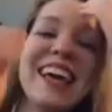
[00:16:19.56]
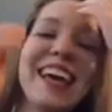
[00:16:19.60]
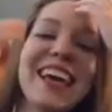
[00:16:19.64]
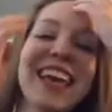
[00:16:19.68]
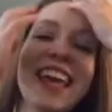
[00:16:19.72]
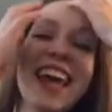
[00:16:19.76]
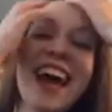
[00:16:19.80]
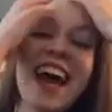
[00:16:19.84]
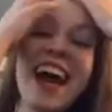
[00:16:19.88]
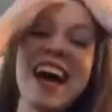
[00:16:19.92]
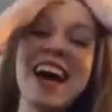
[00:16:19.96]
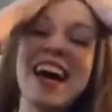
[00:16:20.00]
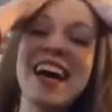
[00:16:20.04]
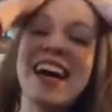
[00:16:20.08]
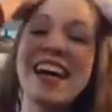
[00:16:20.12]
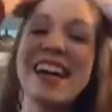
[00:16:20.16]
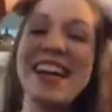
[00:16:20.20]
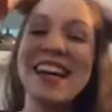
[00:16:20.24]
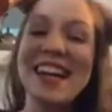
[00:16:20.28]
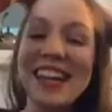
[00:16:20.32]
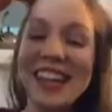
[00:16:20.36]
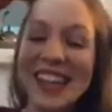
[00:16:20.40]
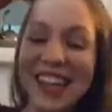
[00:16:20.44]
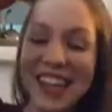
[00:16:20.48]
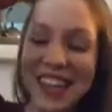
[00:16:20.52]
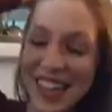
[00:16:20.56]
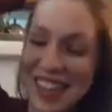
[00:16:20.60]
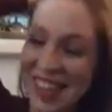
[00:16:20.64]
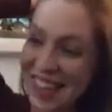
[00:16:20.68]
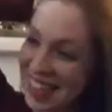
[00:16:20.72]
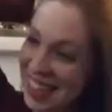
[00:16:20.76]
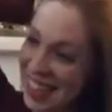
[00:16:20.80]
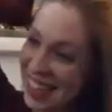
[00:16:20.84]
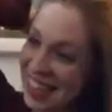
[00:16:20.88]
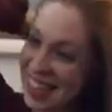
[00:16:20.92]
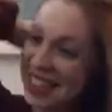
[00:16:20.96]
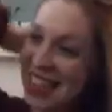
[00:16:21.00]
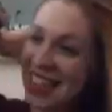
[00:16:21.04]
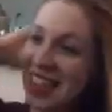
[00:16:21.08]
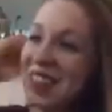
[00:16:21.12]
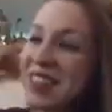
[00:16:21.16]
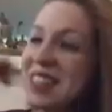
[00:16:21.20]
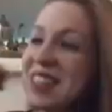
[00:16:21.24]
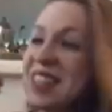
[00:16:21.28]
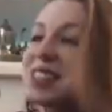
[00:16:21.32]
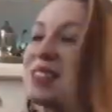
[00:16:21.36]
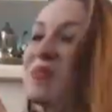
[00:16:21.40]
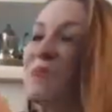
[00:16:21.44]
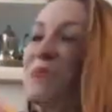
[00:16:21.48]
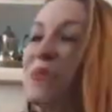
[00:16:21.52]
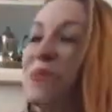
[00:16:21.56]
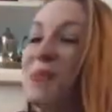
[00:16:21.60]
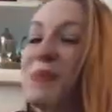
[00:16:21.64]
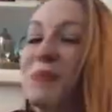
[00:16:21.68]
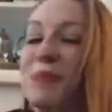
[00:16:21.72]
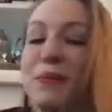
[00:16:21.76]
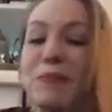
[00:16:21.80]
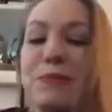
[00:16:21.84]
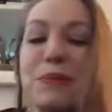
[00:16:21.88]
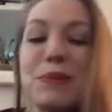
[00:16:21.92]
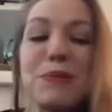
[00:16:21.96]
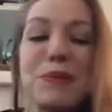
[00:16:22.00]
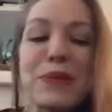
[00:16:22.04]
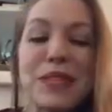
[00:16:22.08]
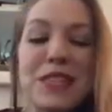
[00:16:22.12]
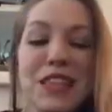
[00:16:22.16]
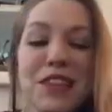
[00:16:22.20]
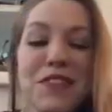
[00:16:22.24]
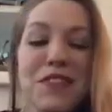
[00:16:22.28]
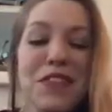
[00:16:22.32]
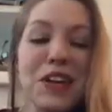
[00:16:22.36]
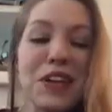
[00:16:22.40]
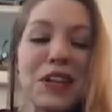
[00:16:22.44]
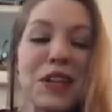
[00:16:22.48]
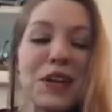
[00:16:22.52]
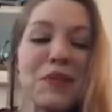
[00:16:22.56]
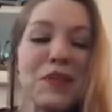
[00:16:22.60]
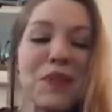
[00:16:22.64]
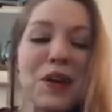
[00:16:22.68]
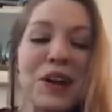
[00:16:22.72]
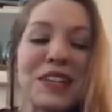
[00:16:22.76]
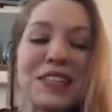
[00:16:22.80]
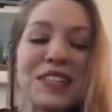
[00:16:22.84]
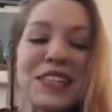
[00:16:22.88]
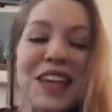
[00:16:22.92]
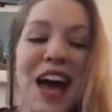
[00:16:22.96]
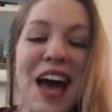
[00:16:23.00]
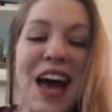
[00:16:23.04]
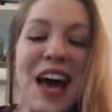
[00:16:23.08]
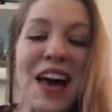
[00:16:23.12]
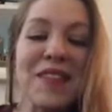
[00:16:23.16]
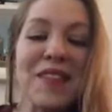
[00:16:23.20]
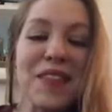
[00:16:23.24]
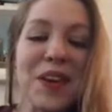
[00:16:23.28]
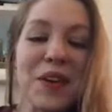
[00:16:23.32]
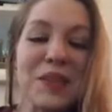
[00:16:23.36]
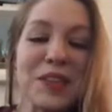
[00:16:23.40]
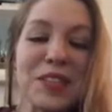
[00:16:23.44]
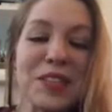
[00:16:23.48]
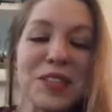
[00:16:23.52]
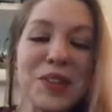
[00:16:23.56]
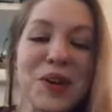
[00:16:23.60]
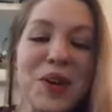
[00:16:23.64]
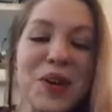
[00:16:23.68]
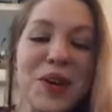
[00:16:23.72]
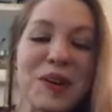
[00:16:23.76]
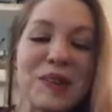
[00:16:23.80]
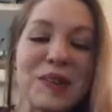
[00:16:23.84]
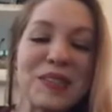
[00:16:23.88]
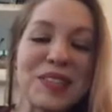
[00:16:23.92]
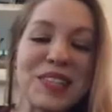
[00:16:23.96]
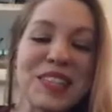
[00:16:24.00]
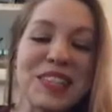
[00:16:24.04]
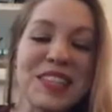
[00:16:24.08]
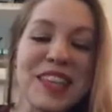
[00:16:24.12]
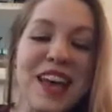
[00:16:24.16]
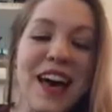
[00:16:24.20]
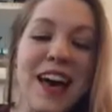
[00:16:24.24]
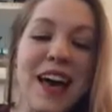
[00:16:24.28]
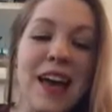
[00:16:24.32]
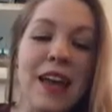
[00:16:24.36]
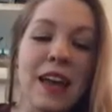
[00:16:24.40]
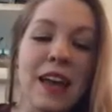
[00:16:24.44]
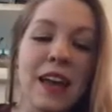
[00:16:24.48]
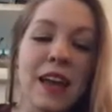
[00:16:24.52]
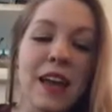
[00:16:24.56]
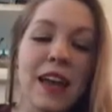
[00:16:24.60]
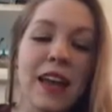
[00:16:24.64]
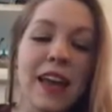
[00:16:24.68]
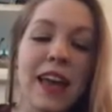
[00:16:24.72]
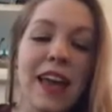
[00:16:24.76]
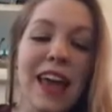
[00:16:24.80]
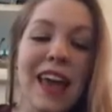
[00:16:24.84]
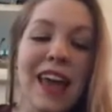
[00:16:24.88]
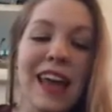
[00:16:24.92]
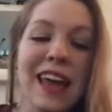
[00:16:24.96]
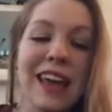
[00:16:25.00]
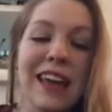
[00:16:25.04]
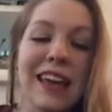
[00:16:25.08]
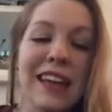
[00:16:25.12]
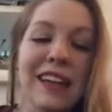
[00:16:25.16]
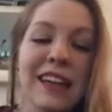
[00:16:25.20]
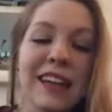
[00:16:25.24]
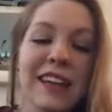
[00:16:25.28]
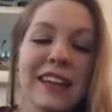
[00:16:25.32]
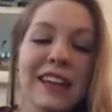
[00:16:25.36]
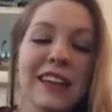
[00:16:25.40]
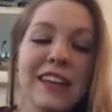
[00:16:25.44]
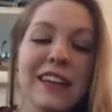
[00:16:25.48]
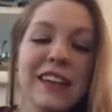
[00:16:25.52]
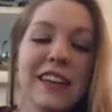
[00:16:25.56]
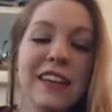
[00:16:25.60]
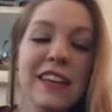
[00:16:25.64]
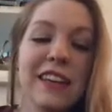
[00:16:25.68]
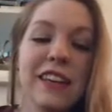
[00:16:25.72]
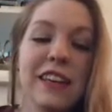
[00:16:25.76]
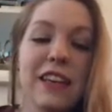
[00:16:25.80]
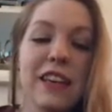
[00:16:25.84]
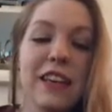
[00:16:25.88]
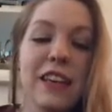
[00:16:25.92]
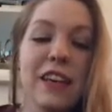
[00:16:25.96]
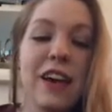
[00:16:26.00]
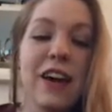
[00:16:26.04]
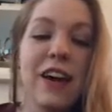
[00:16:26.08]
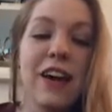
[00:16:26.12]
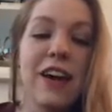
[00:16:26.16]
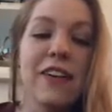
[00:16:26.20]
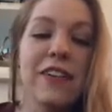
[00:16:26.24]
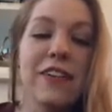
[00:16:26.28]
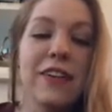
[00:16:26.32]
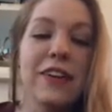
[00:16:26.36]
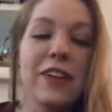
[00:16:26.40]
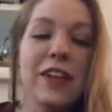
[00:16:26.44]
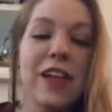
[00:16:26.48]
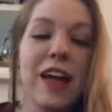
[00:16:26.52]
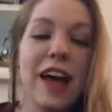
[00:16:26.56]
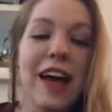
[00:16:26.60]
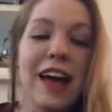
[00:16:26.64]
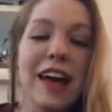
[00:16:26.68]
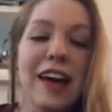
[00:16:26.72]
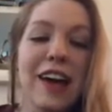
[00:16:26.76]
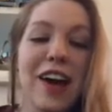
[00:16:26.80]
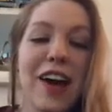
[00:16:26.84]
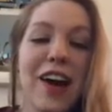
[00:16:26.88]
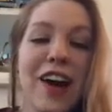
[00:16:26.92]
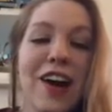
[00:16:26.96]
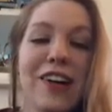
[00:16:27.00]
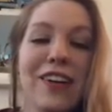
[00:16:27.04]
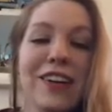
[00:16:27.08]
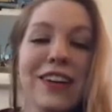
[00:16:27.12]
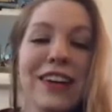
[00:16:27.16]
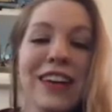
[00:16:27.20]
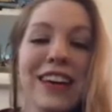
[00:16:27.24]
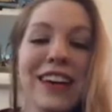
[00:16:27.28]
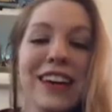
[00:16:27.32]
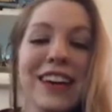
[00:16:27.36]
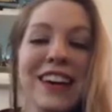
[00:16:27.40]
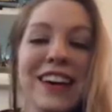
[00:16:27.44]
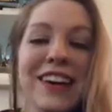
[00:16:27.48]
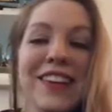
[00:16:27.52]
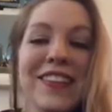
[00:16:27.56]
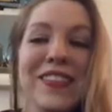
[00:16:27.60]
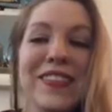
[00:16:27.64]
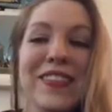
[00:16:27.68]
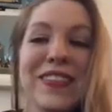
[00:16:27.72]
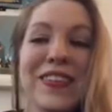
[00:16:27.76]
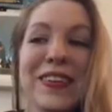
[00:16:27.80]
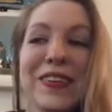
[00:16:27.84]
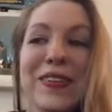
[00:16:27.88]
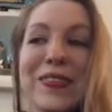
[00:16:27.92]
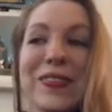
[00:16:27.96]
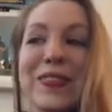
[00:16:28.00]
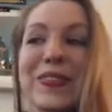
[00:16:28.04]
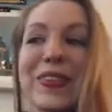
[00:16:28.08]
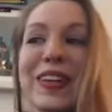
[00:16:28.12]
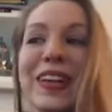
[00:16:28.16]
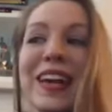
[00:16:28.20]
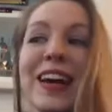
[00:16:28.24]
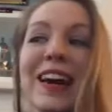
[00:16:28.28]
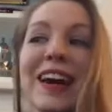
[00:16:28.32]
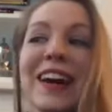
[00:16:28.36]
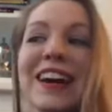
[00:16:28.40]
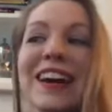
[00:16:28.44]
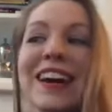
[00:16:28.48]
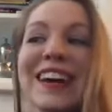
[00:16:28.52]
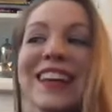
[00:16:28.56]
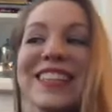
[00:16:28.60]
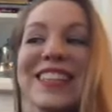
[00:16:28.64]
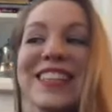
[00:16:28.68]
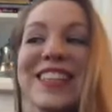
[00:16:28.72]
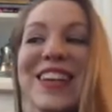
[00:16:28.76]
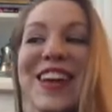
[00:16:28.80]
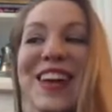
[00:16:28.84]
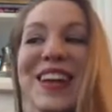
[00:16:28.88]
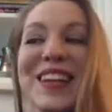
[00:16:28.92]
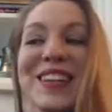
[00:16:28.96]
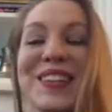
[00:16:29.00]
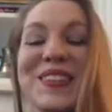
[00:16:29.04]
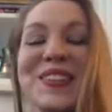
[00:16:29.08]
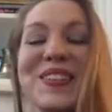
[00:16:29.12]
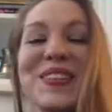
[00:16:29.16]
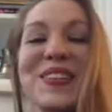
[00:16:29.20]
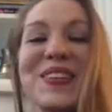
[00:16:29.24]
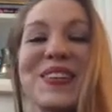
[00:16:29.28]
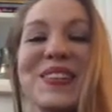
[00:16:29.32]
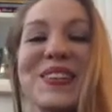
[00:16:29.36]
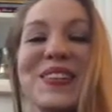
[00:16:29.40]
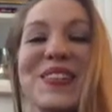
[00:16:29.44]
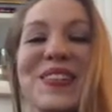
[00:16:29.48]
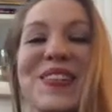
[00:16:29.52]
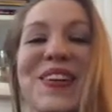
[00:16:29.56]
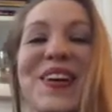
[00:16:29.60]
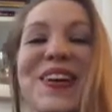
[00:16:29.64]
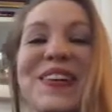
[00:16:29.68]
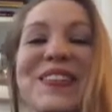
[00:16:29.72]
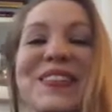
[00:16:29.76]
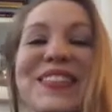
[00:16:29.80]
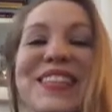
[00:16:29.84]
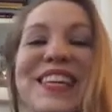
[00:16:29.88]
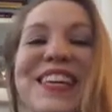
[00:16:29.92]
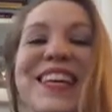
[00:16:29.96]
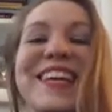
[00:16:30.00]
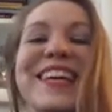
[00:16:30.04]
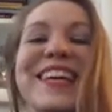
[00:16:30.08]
Yeah. There was specifically one time that we showed up to set and y'all were like, "Oh, we changed the script."